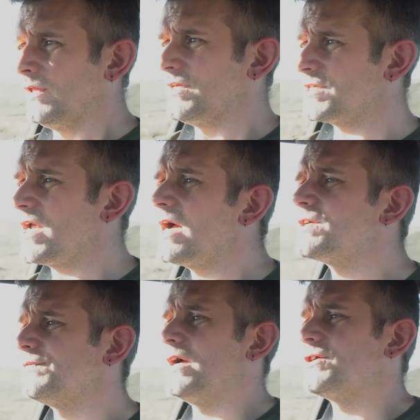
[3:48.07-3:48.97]
The
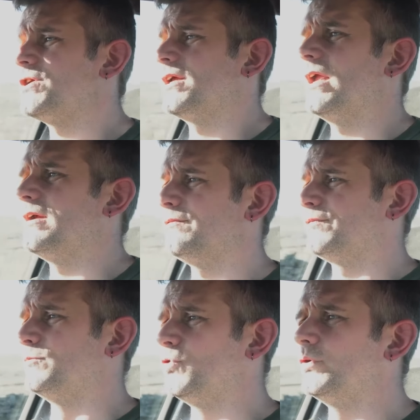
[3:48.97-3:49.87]
satisfaction I get
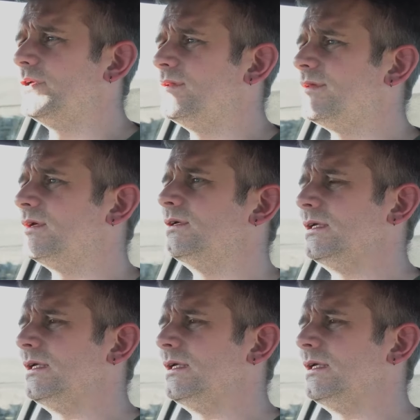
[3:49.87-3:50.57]
from knowing that,